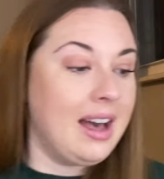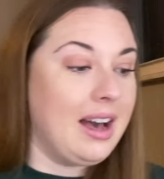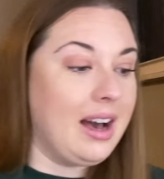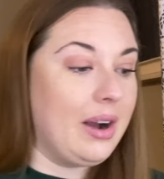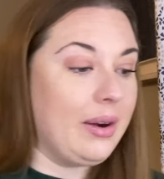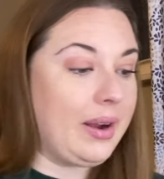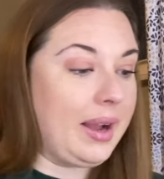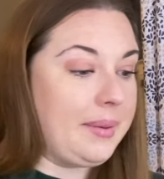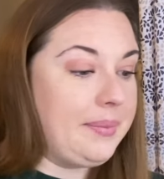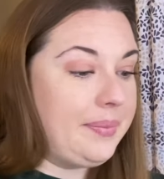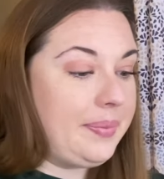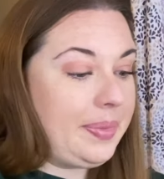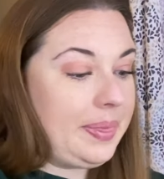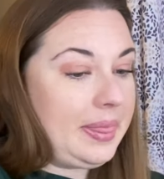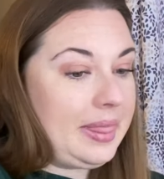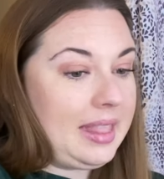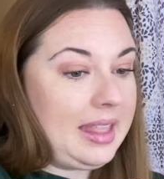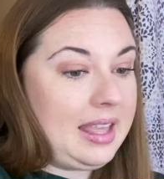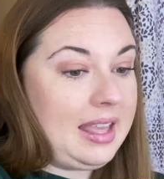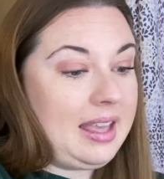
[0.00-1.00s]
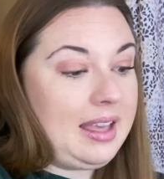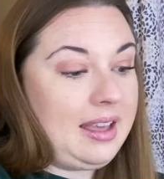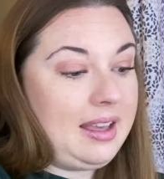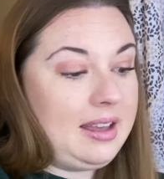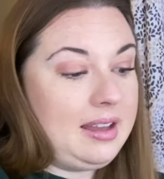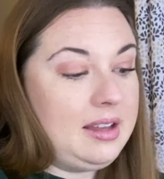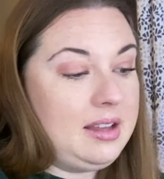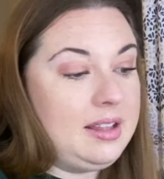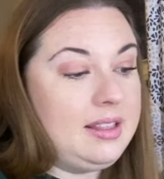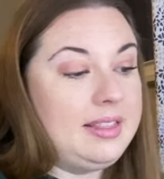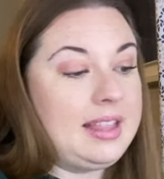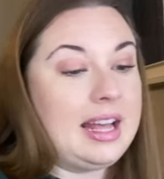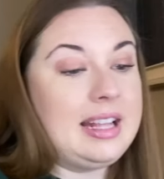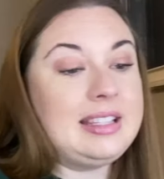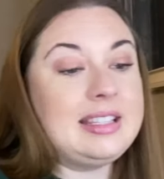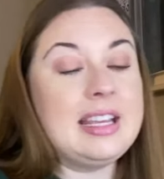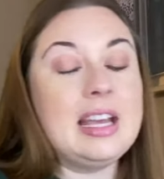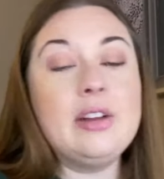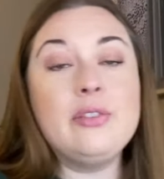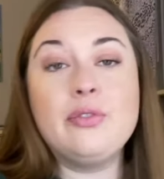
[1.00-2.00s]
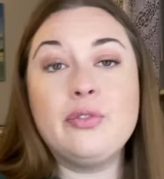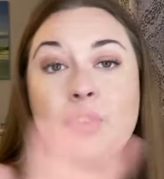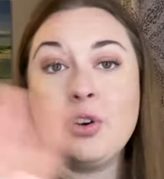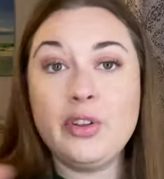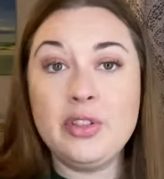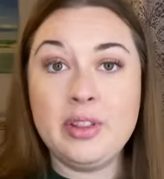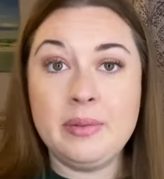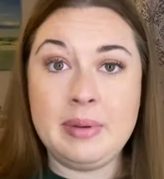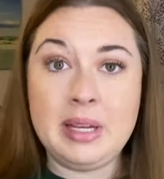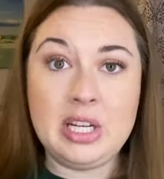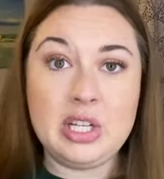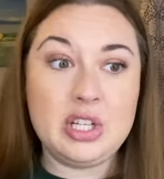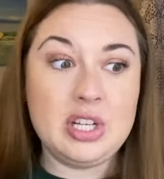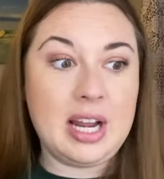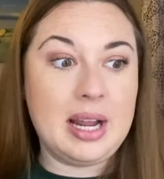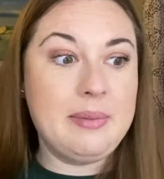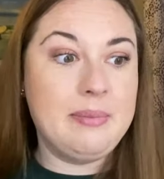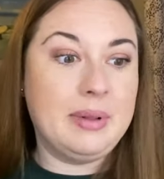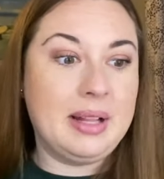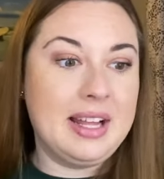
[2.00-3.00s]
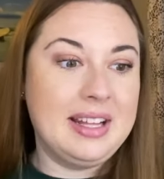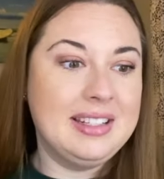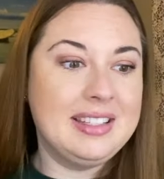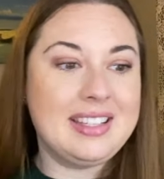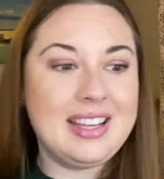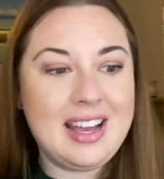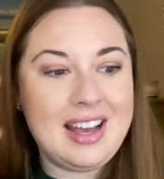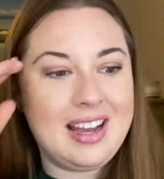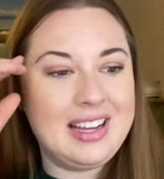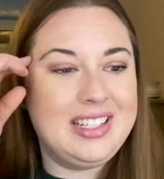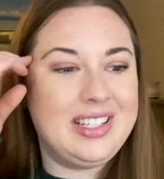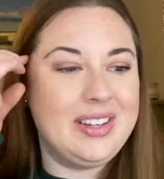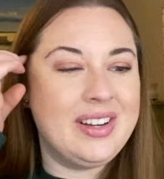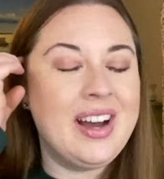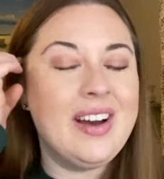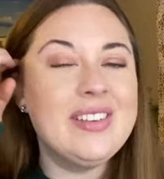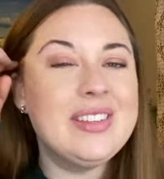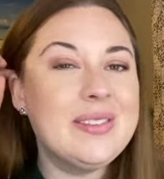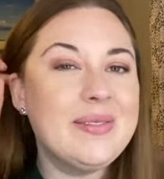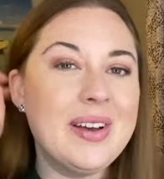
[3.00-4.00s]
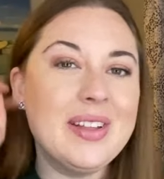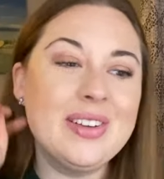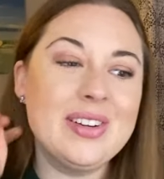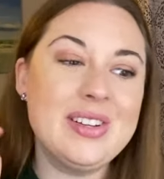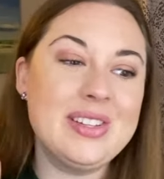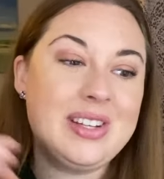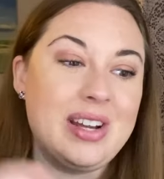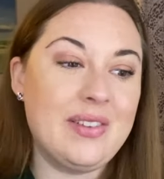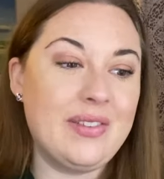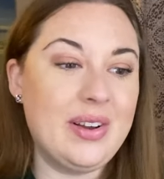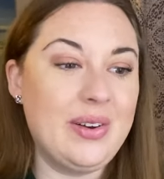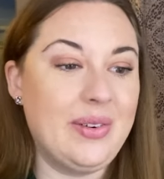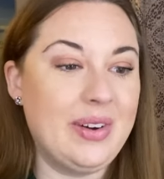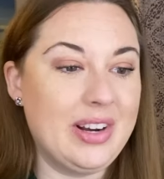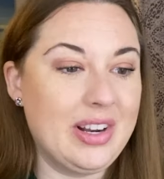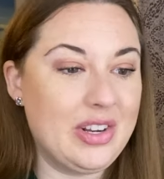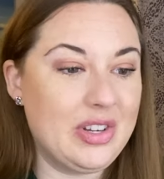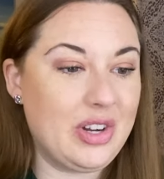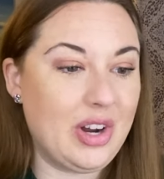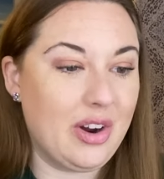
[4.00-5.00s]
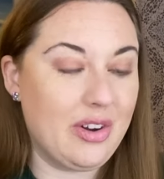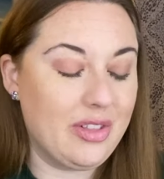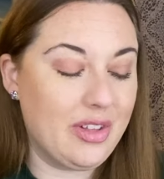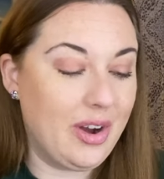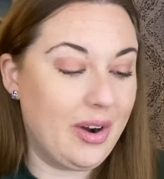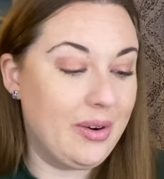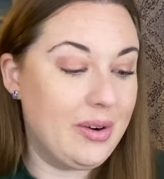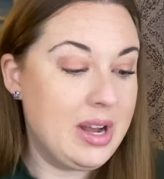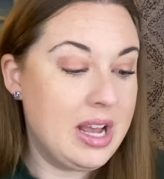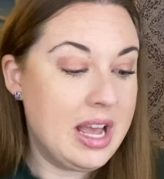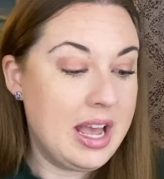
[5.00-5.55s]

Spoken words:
Okay, that's it for the Beach Night blends. I do have some other stuff I want to share though.